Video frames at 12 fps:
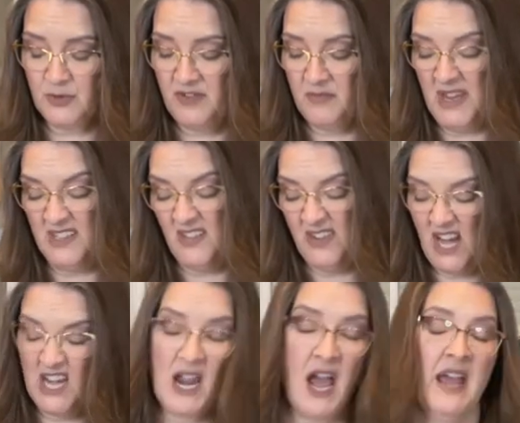would have made
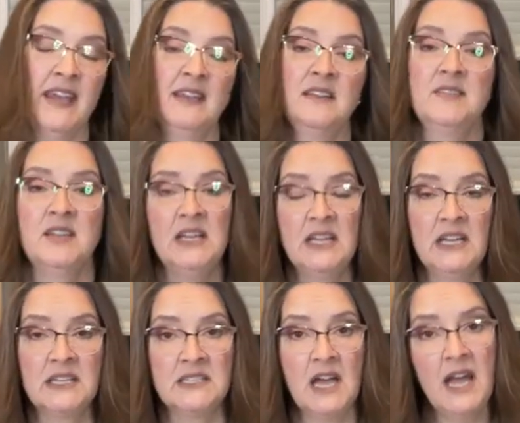eight, nine,
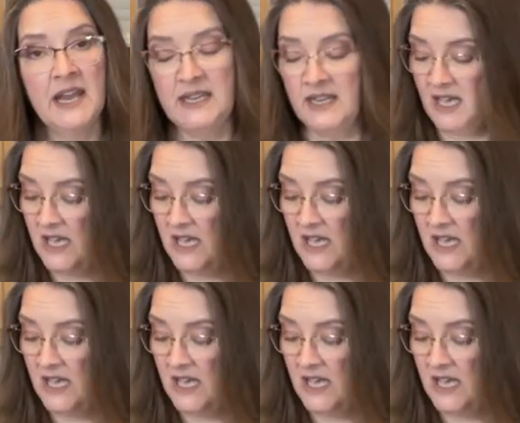nine